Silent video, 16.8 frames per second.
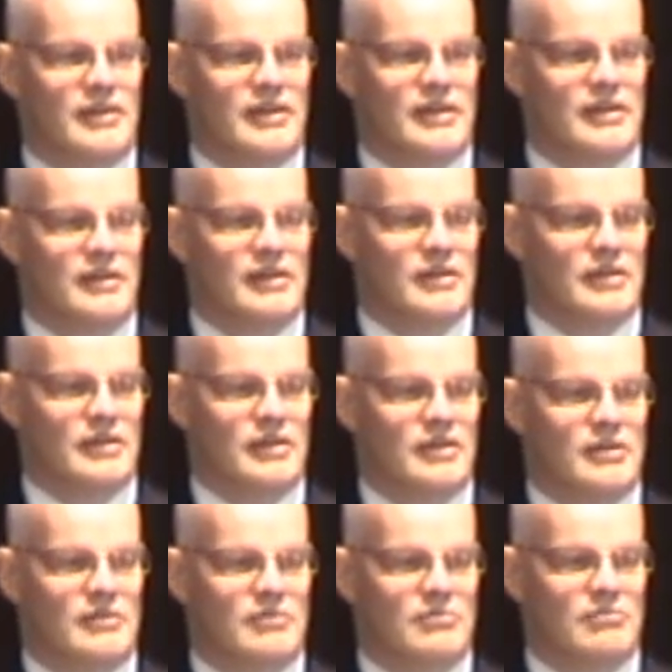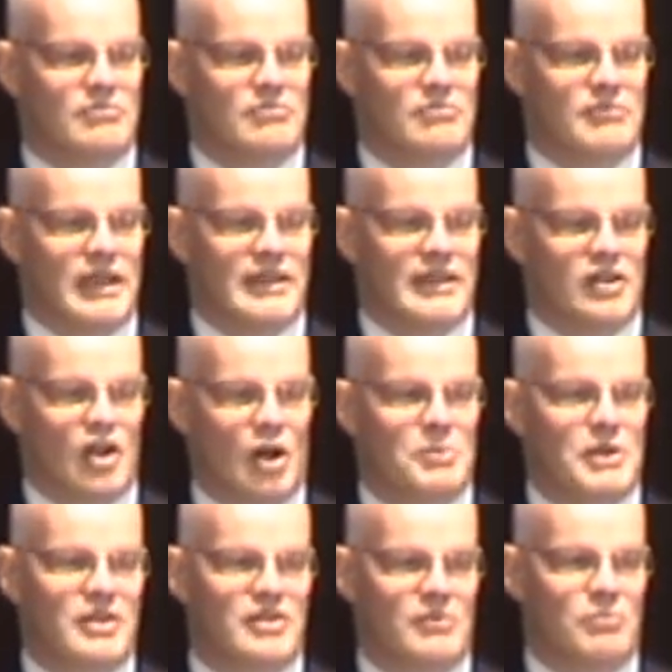the
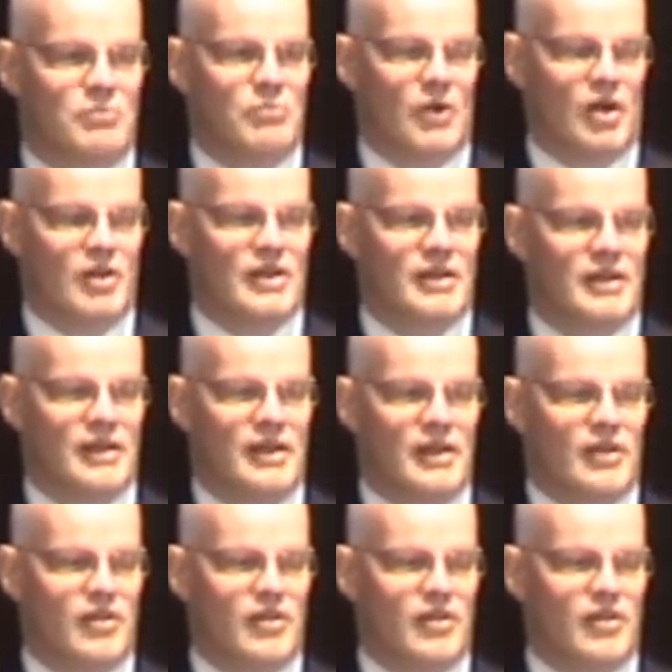economic model